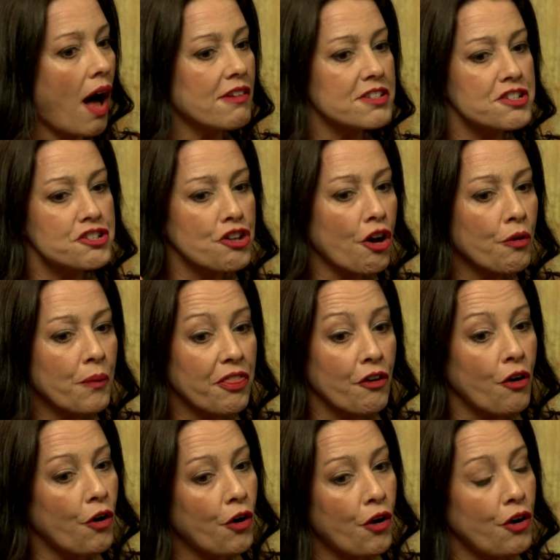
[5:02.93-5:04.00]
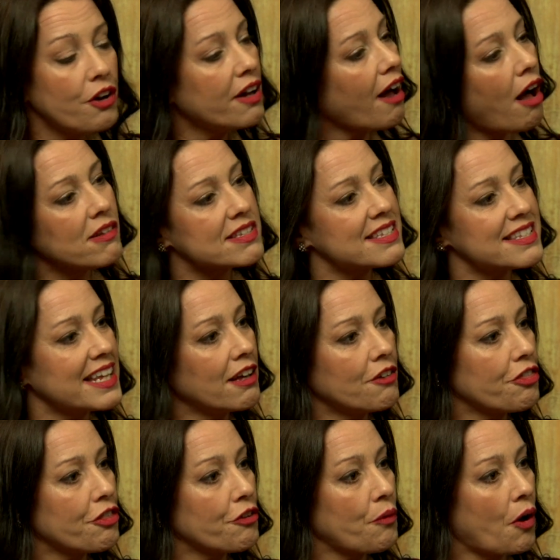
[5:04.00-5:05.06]
I'll start with a hook. I'll sing
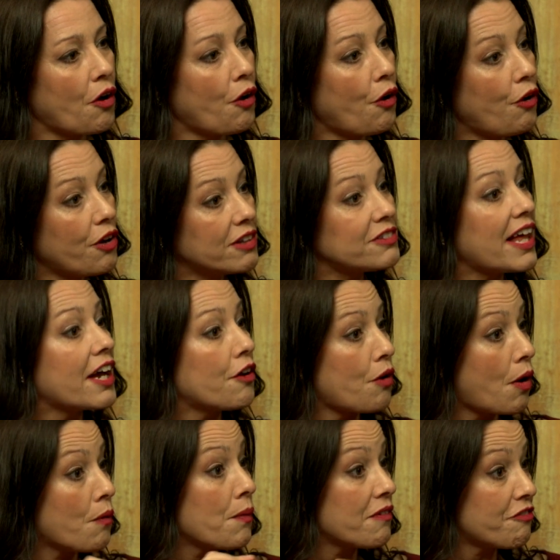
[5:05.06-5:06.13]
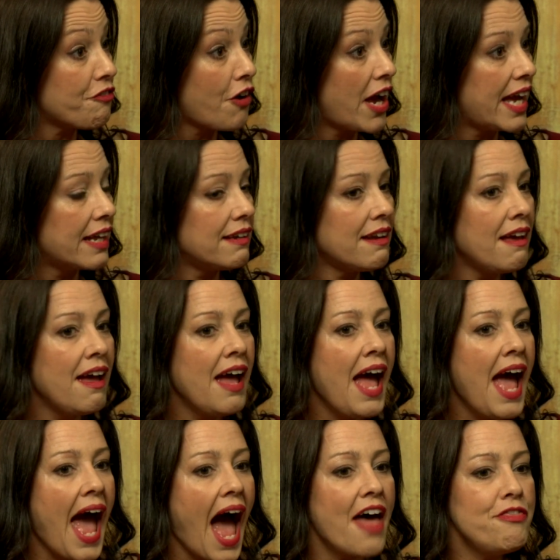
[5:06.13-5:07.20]
through a hook like a refrain.
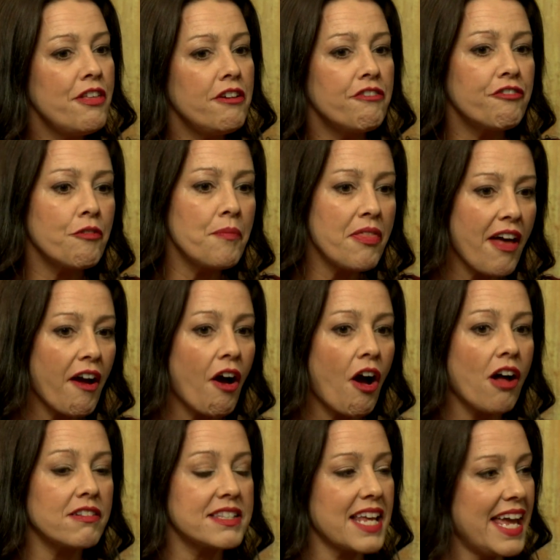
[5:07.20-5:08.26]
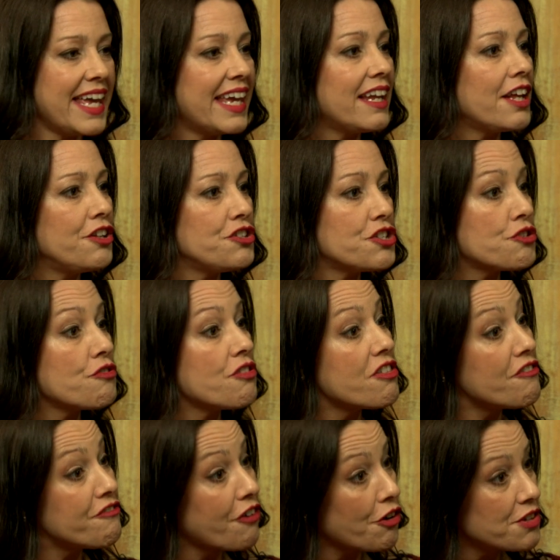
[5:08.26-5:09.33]
And then from there, I'll take it into the
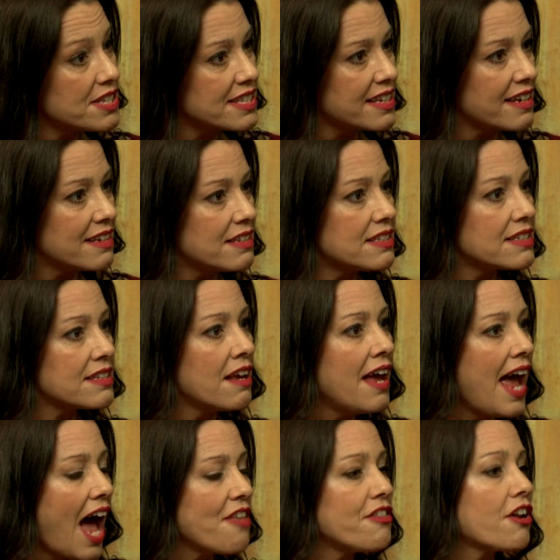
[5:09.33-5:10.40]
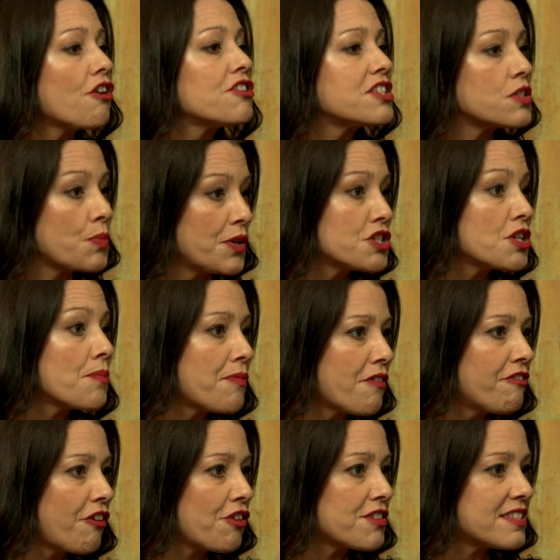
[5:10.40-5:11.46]
verses, and then I'll switch up the
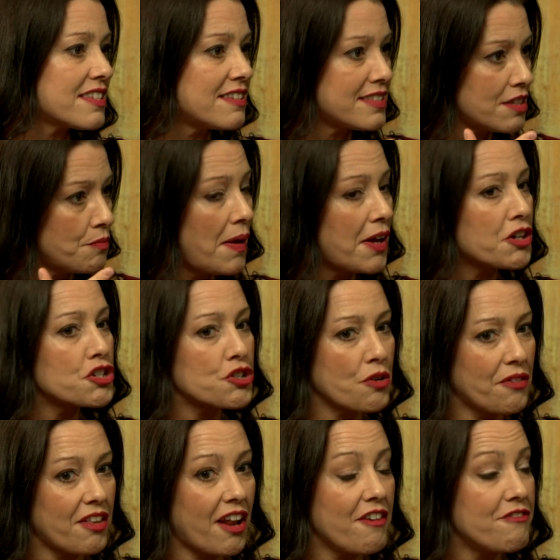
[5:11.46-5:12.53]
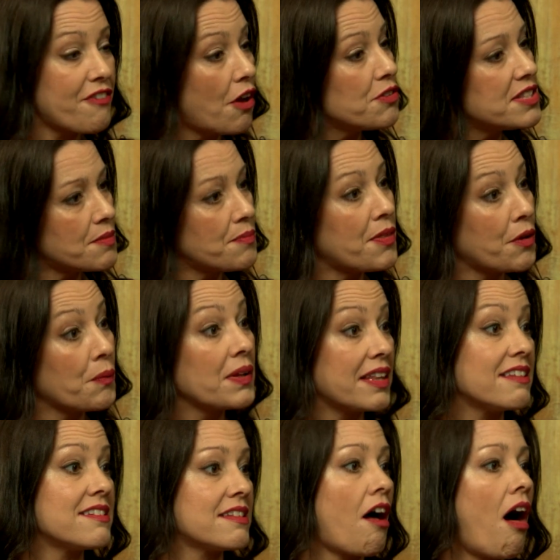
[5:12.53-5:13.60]
verses and make sure that I found something really
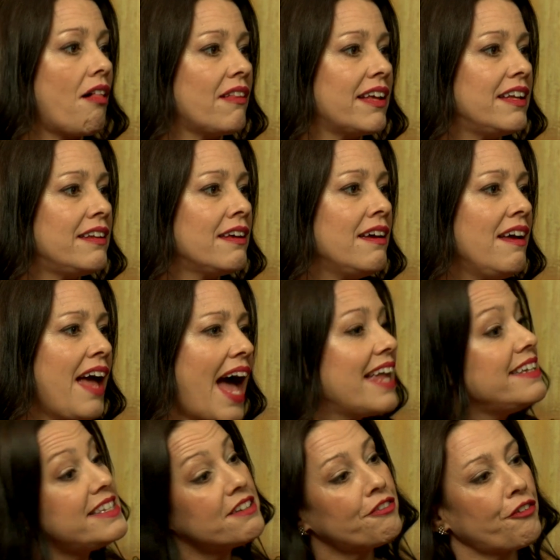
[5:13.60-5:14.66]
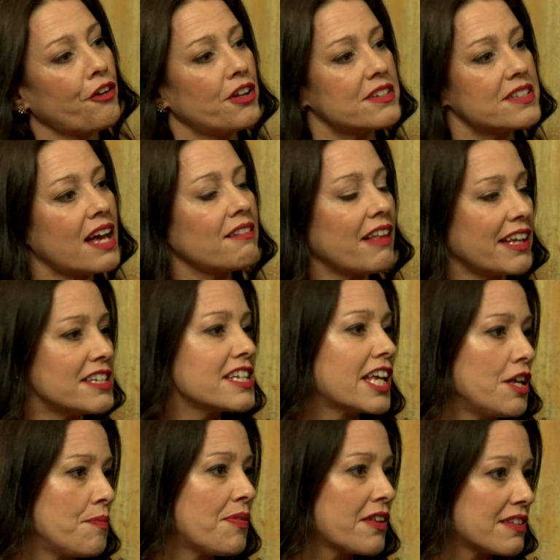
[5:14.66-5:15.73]
solid and different. I like to
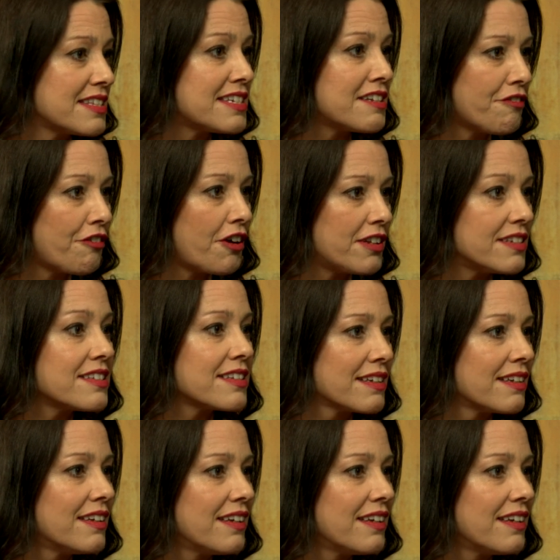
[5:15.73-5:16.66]
keep things different.